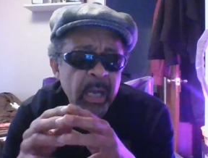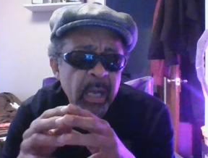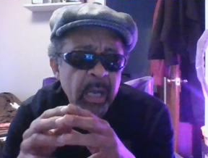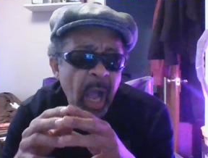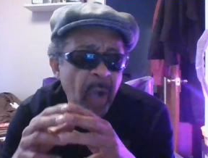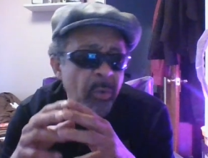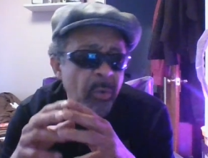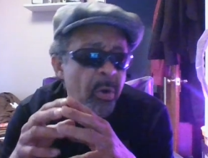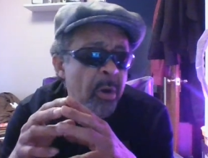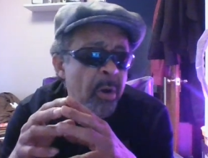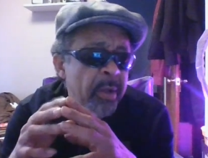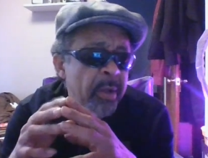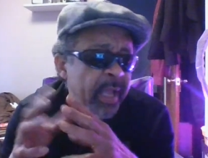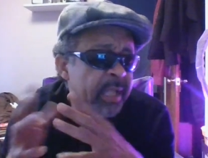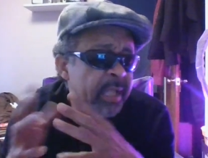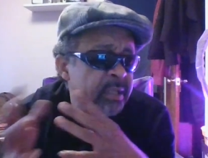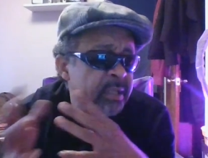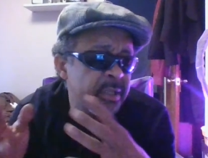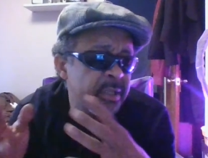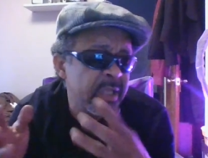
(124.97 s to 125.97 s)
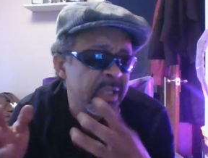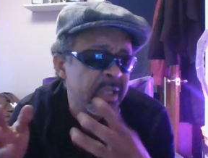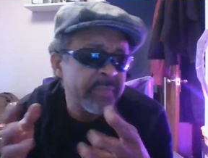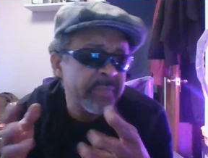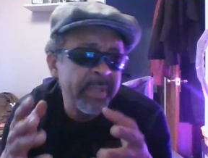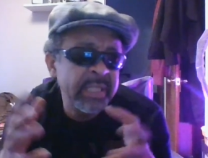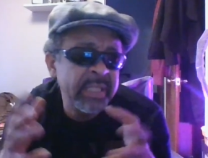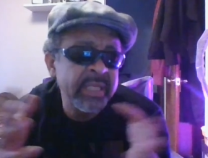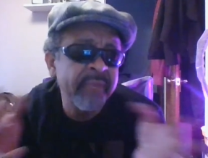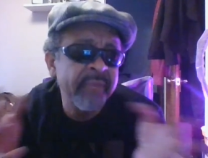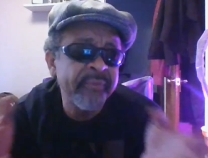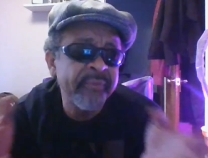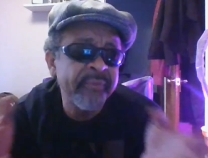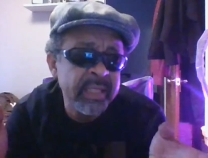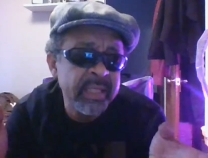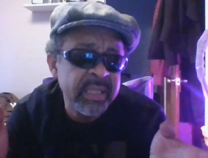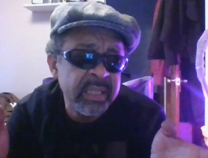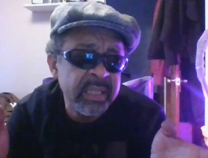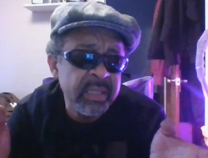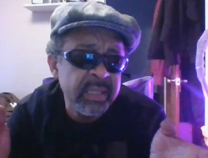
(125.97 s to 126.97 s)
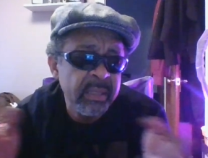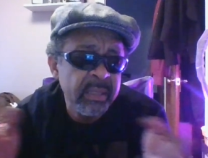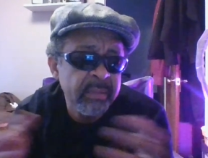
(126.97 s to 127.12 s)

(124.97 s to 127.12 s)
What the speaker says: I won't get into the specifics,